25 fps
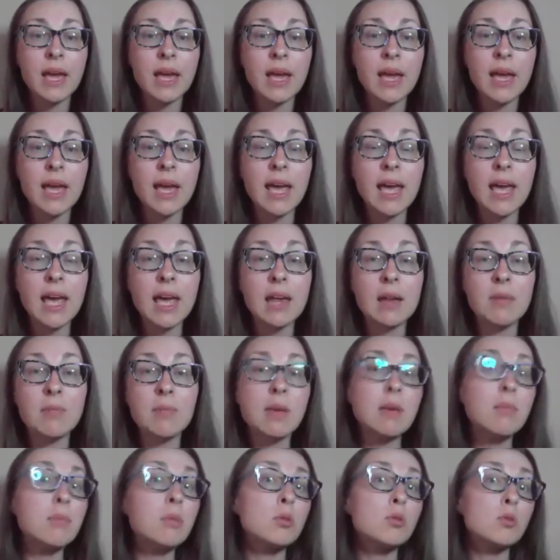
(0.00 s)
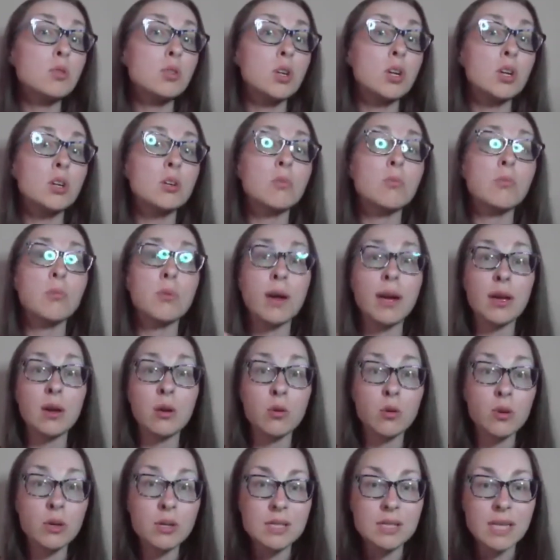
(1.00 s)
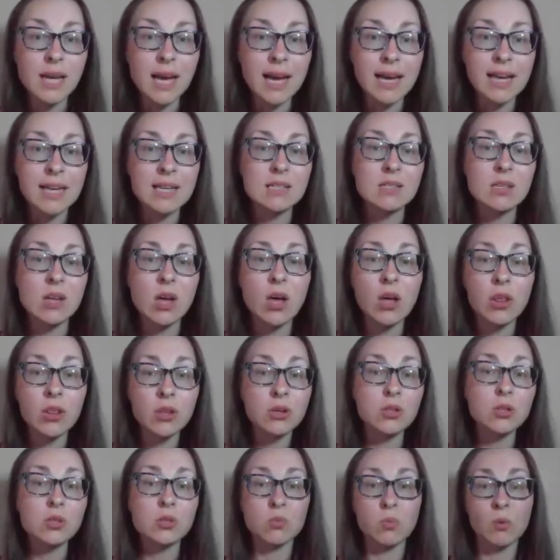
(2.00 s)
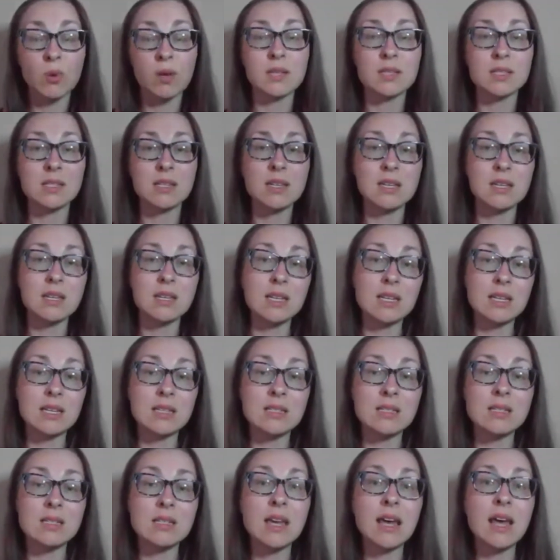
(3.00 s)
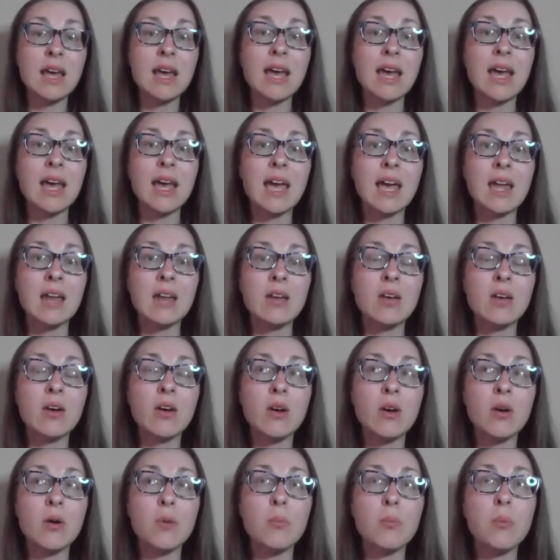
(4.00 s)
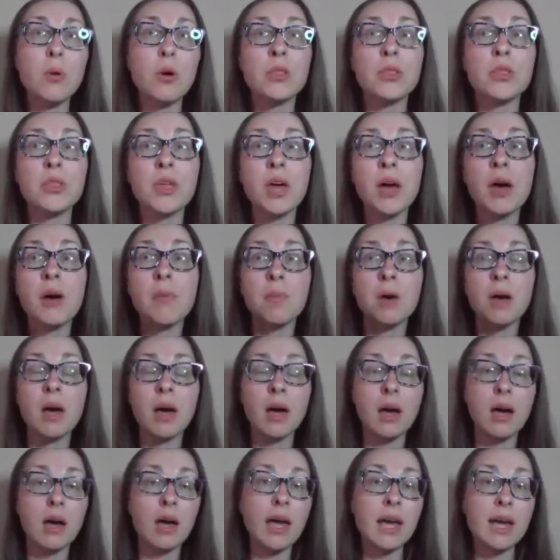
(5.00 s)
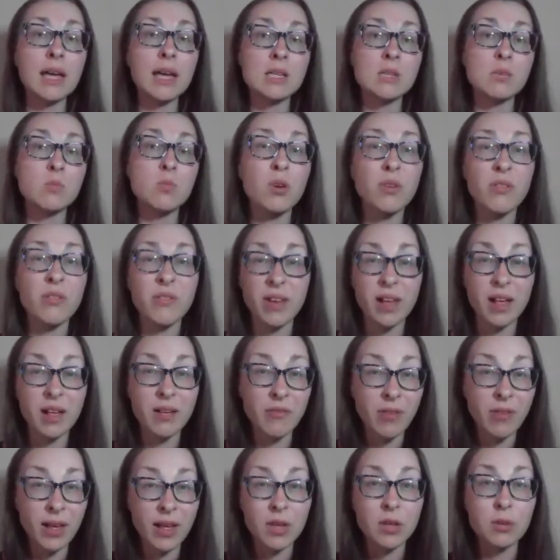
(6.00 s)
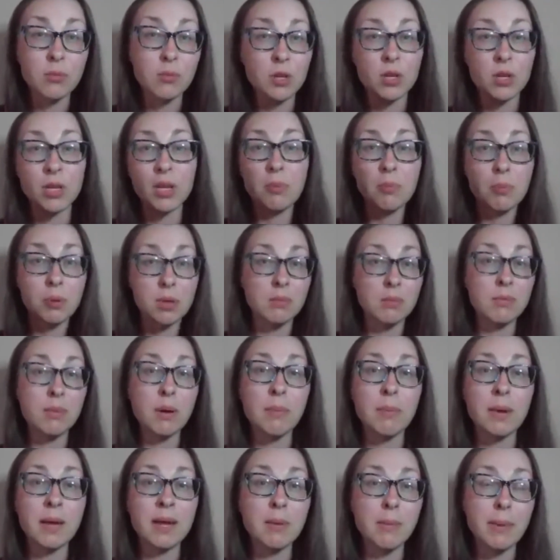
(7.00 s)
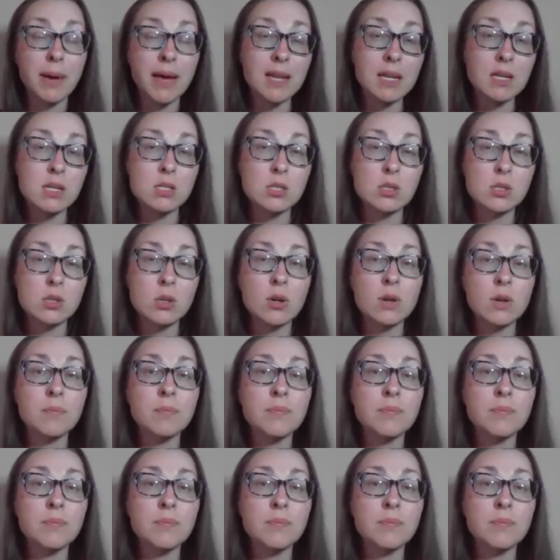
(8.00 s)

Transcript: And maybe you started to prioritize others' wants and needs and put them as more valuable, like put them up on a pedestal.